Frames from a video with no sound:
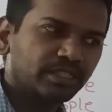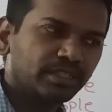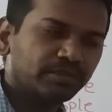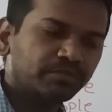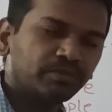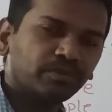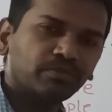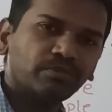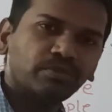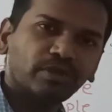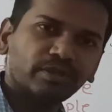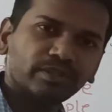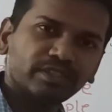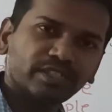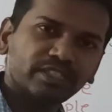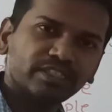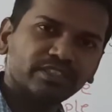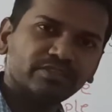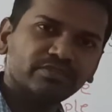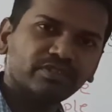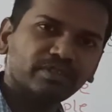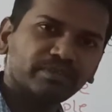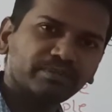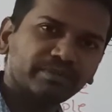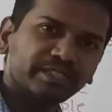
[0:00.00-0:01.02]
If the father is
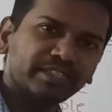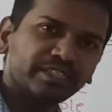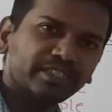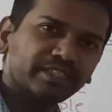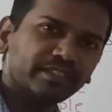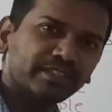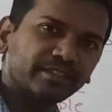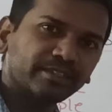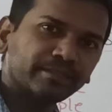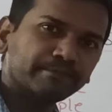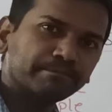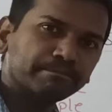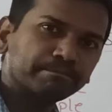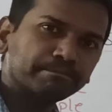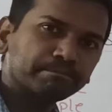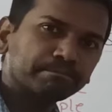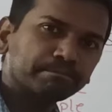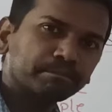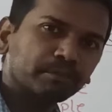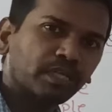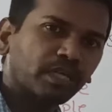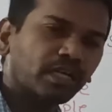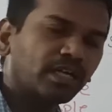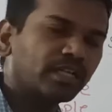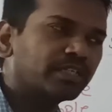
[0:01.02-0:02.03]
from India,
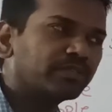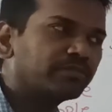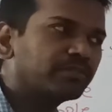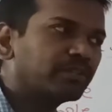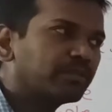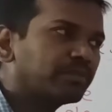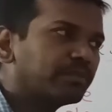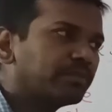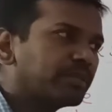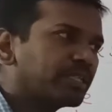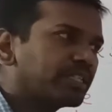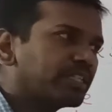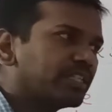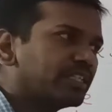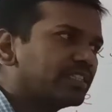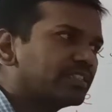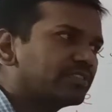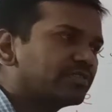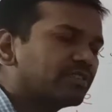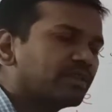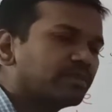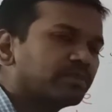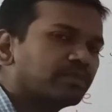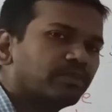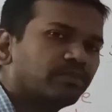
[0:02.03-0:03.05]
or if the mother is
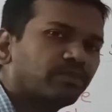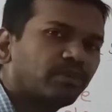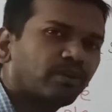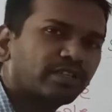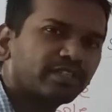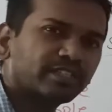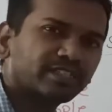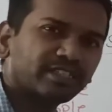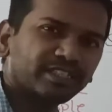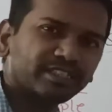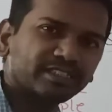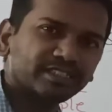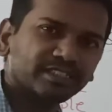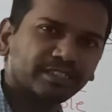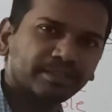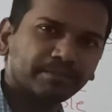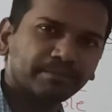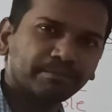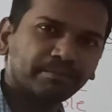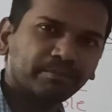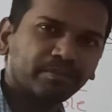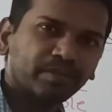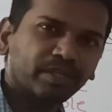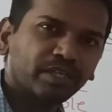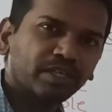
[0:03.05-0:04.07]
from the foreign nation,
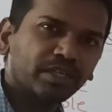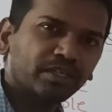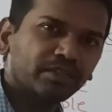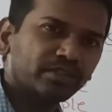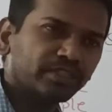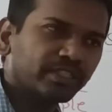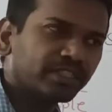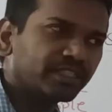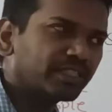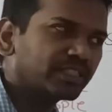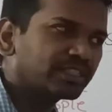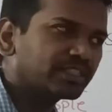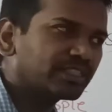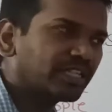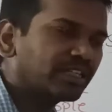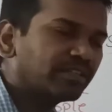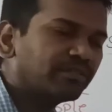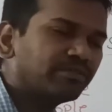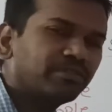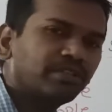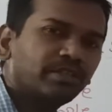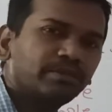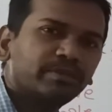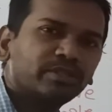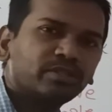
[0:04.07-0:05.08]
then the son
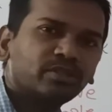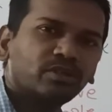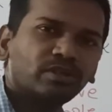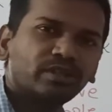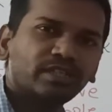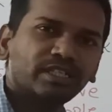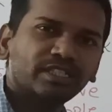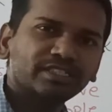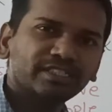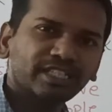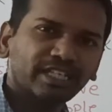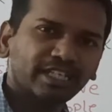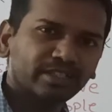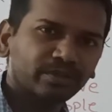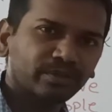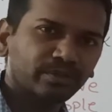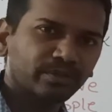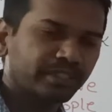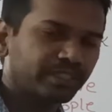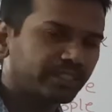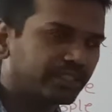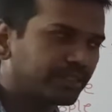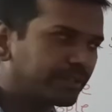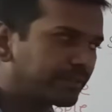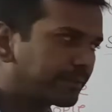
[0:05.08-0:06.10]
will be called as
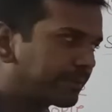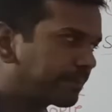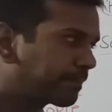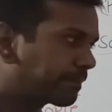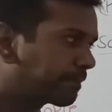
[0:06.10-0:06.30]
Anglo-Indian.